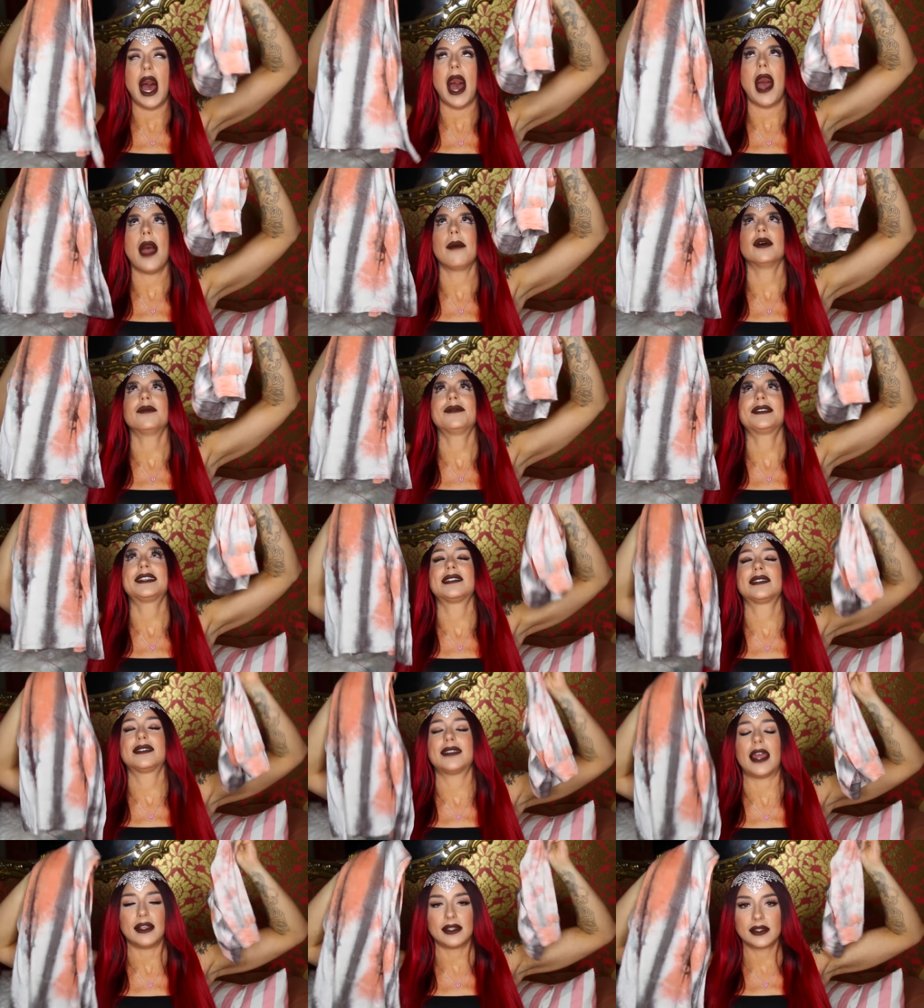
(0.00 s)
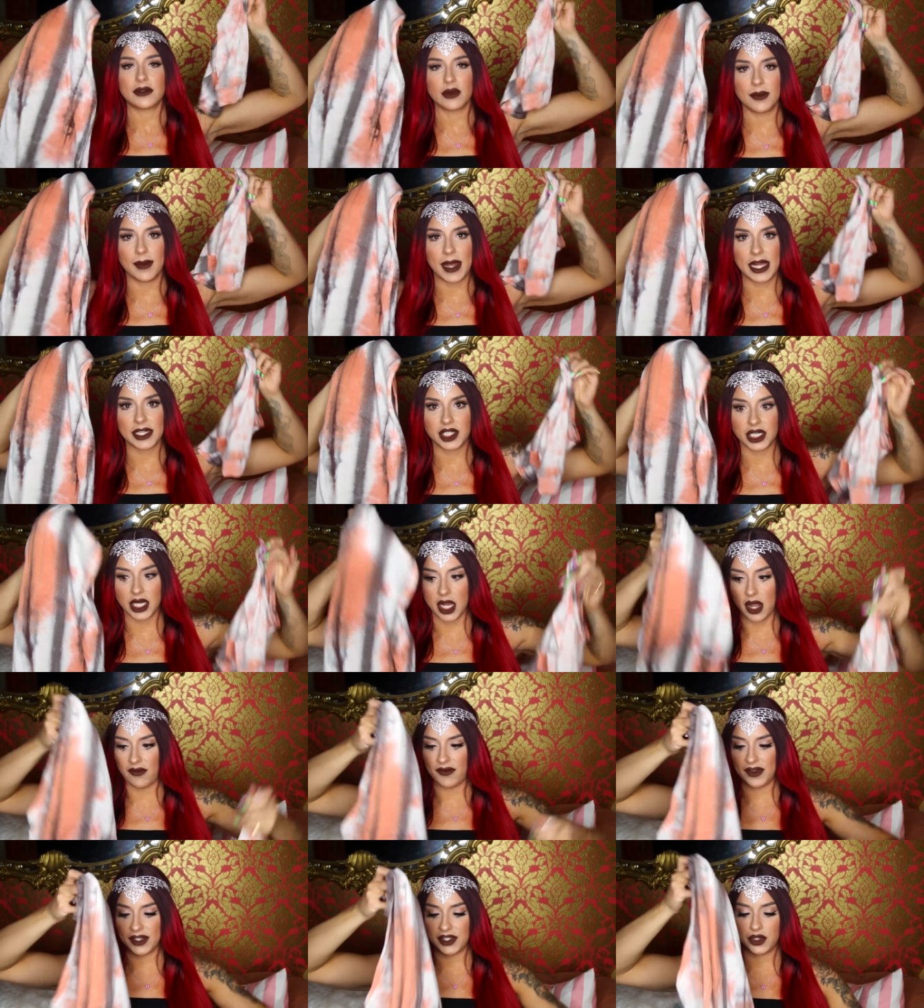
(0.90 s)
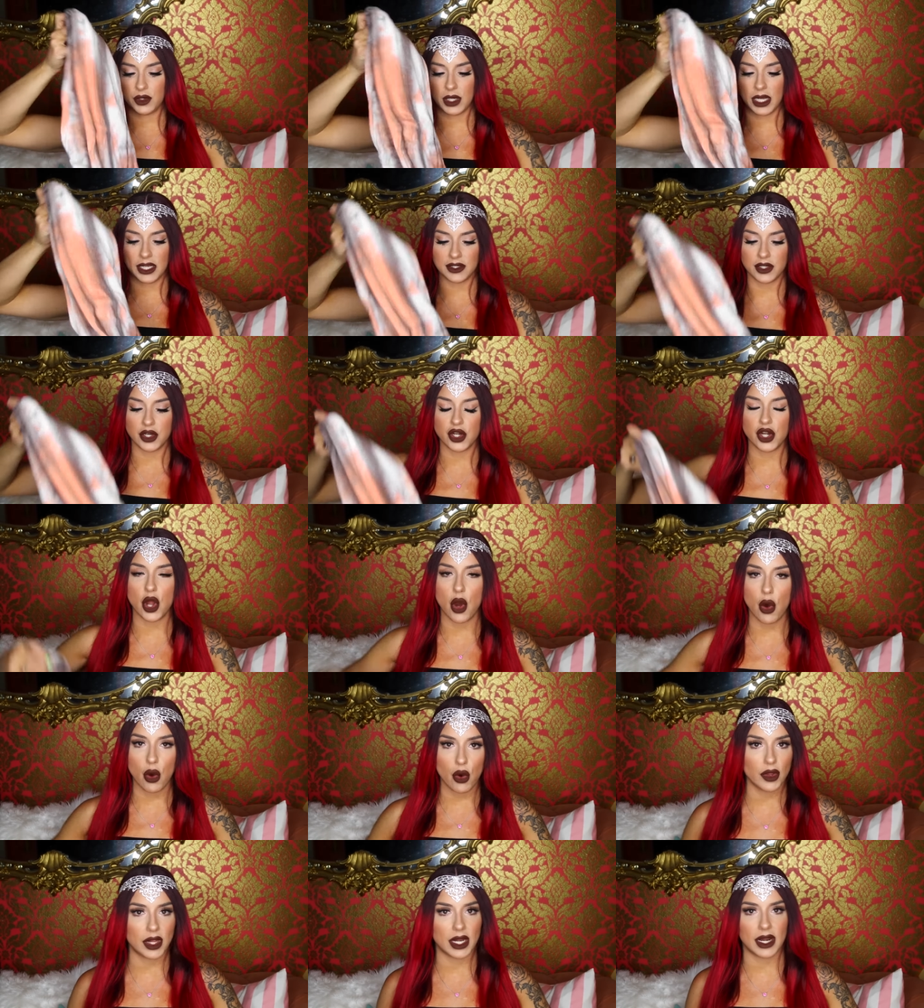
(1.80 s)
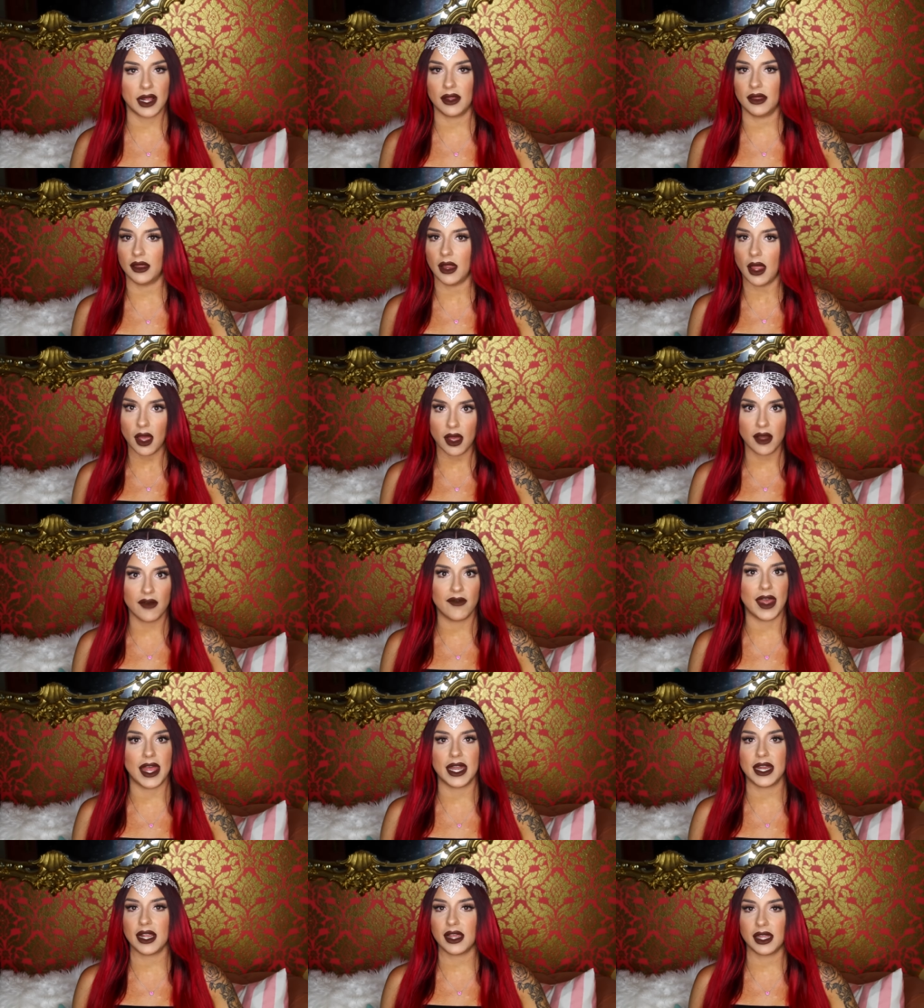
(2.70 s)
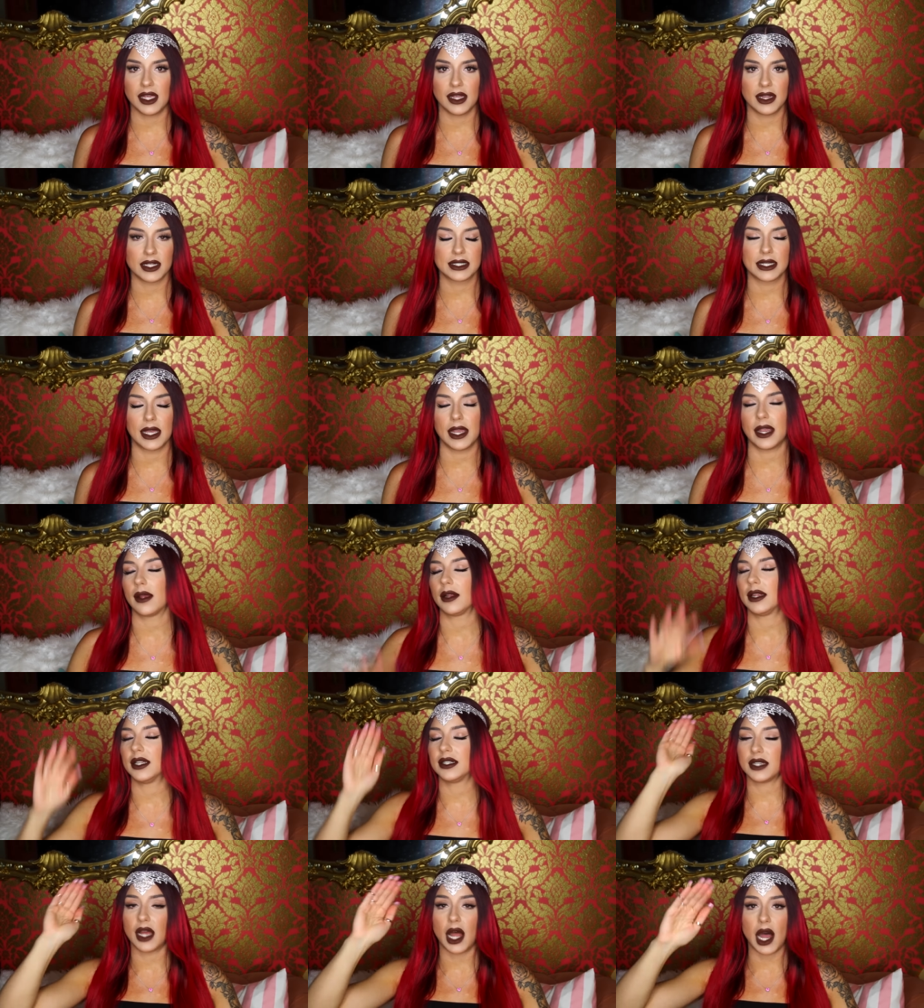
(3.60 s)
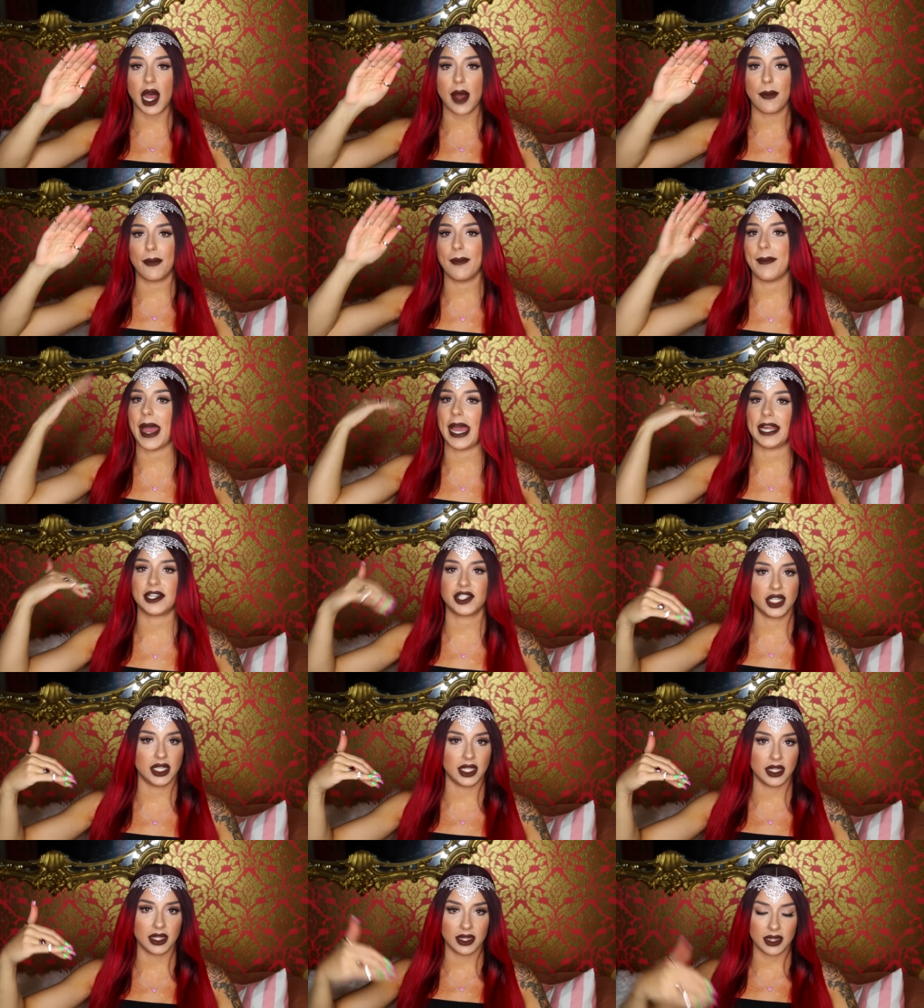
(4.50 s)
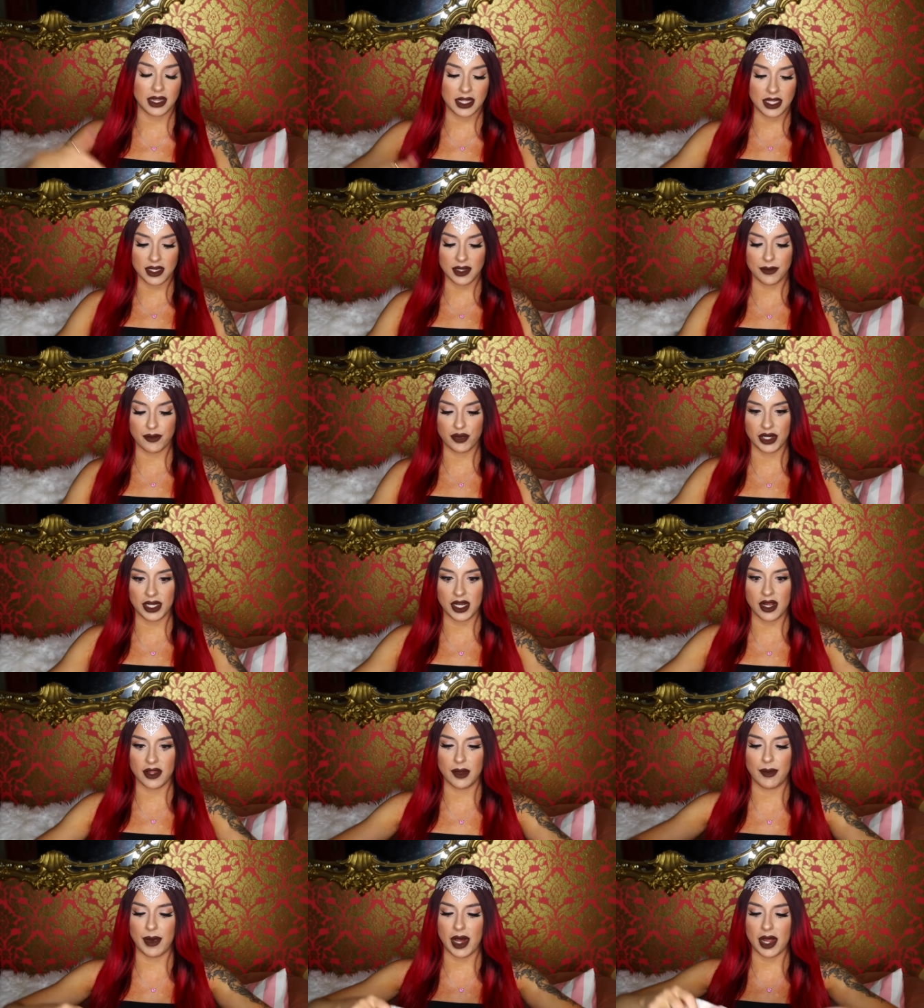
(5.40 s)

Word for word: I'm obsessed with matching outfits. You guys know that I love anything that's like the top matching the print on the